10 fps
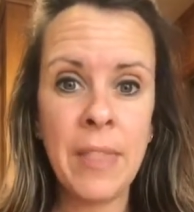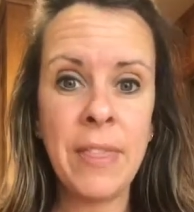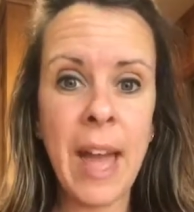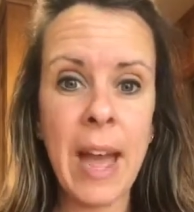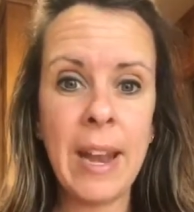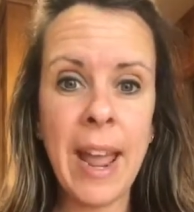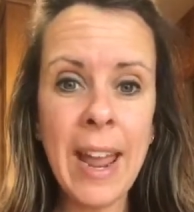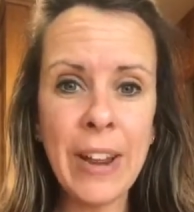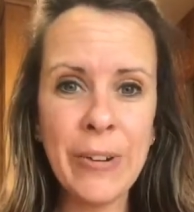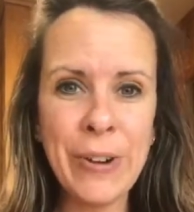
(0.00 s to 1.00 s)
that,
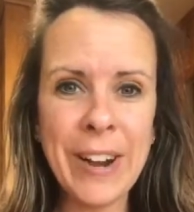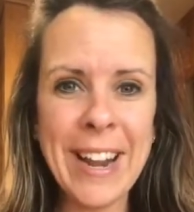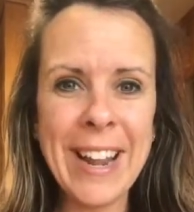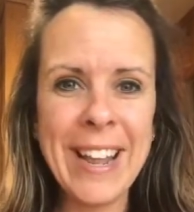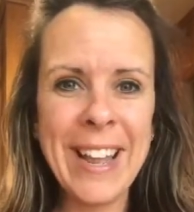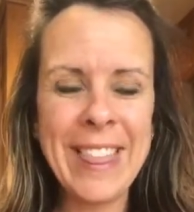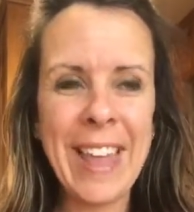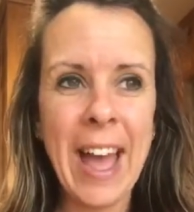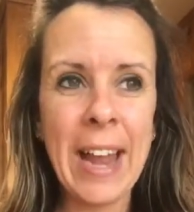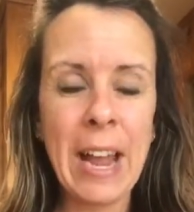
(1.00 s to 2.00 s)
hey, Corey,
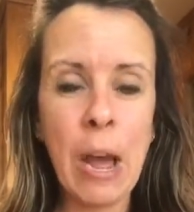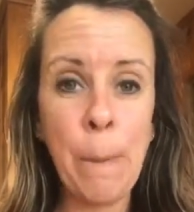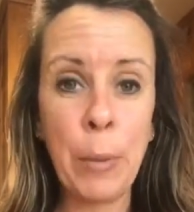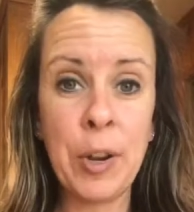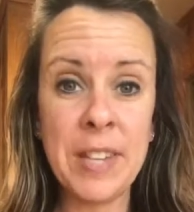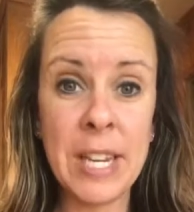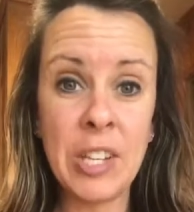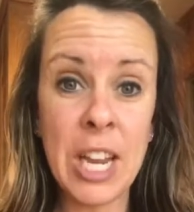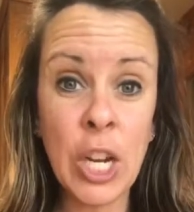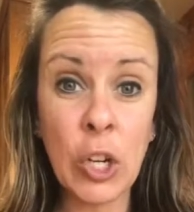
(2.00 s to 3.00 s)
that
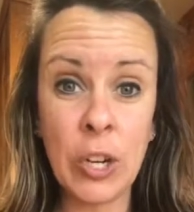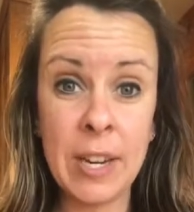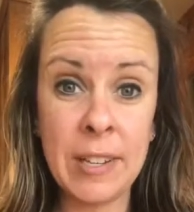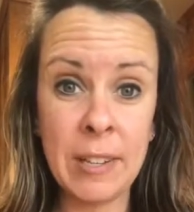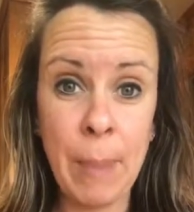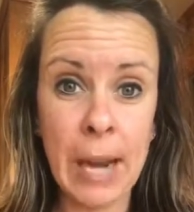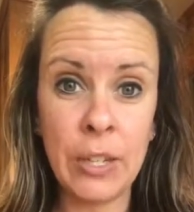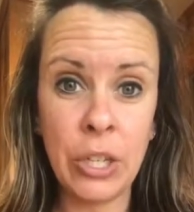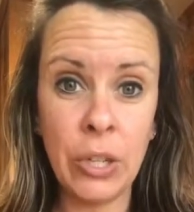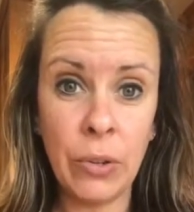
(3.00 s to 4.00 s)
percentage increases
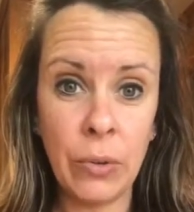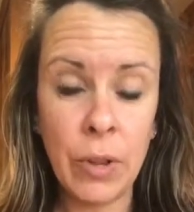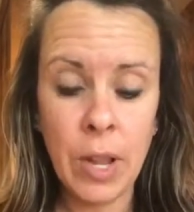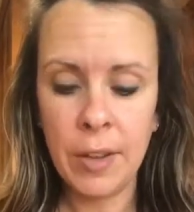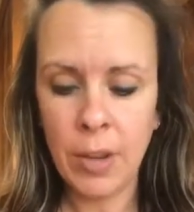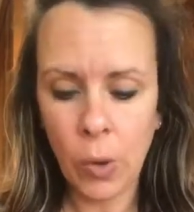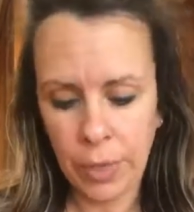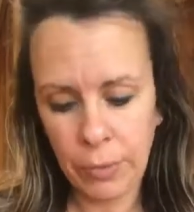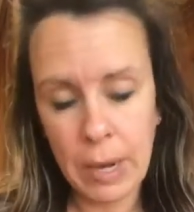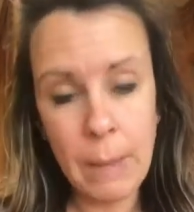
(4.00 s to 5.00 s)
back to you. So
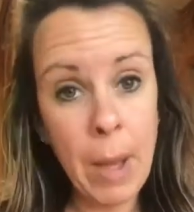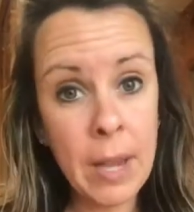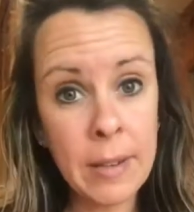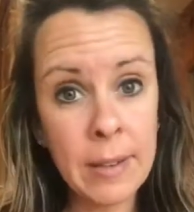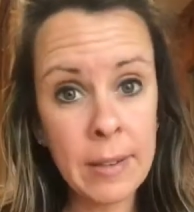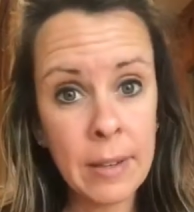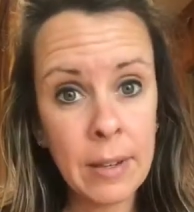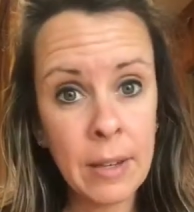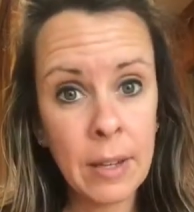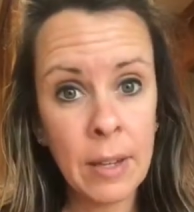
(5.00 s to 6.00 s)
3 months
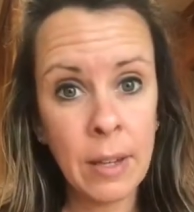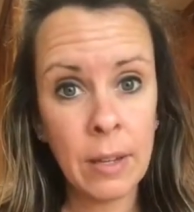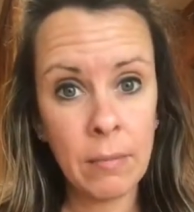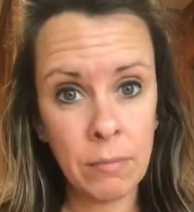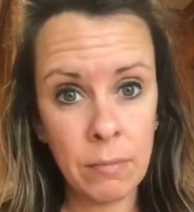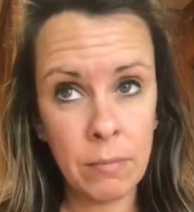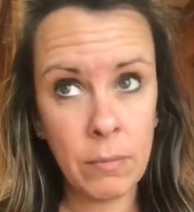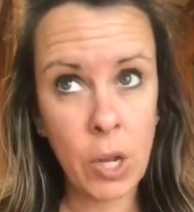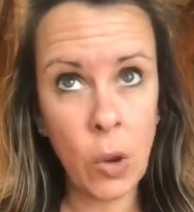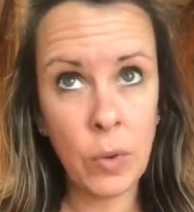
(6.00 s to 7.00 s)

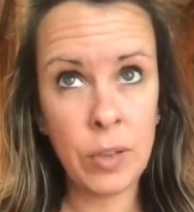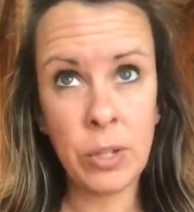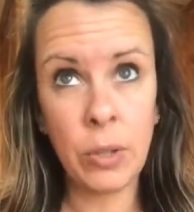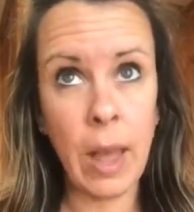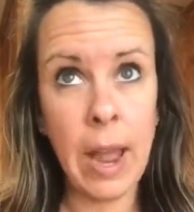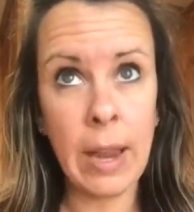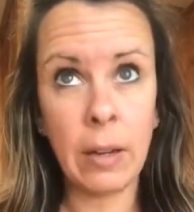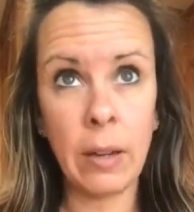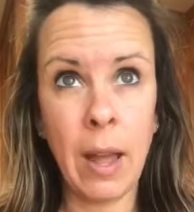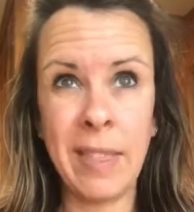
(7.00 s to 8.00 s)
goes to
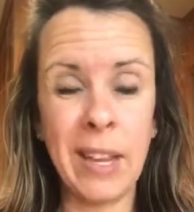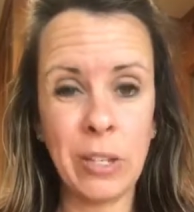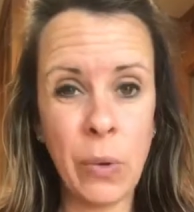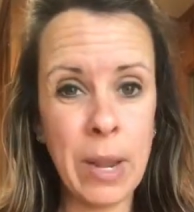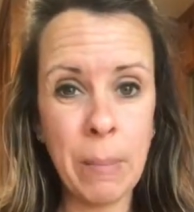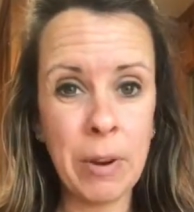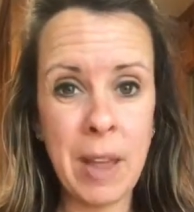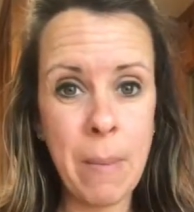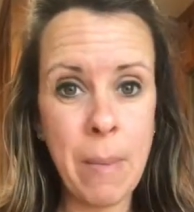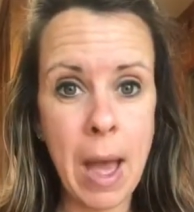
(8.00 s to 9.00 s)
like, I think
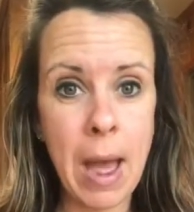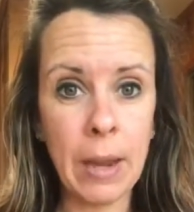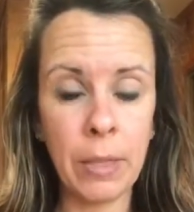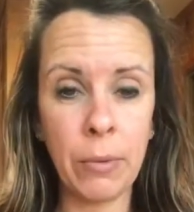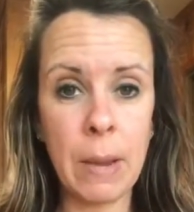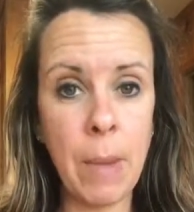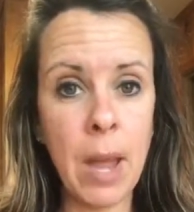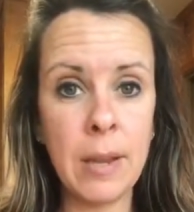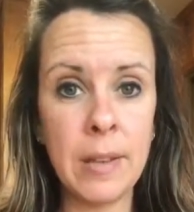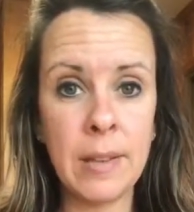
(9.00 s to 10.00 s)
20% back, 3
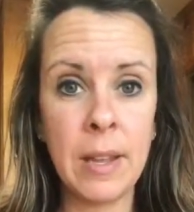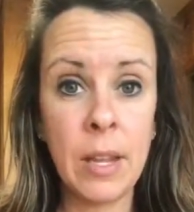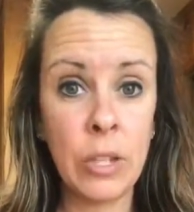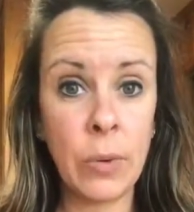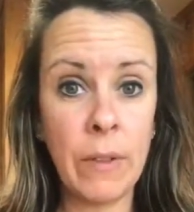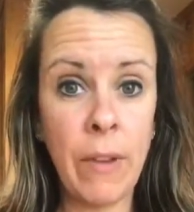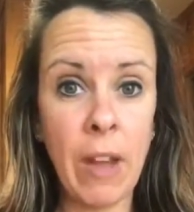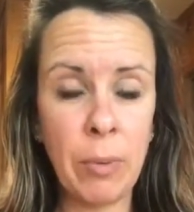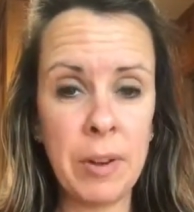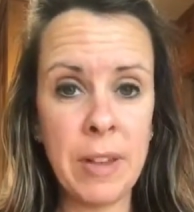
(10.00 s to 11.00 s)
months,
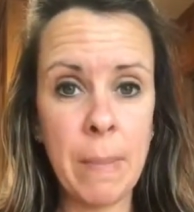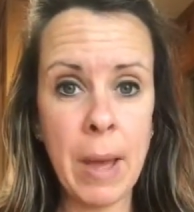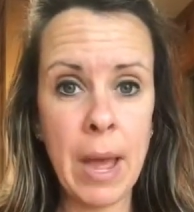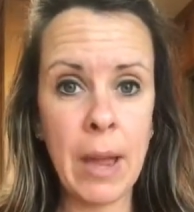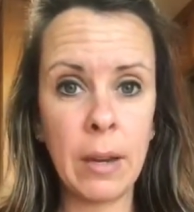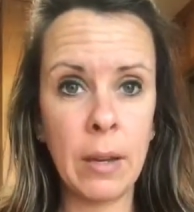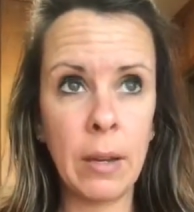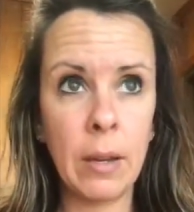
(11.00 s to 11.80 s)
25% back.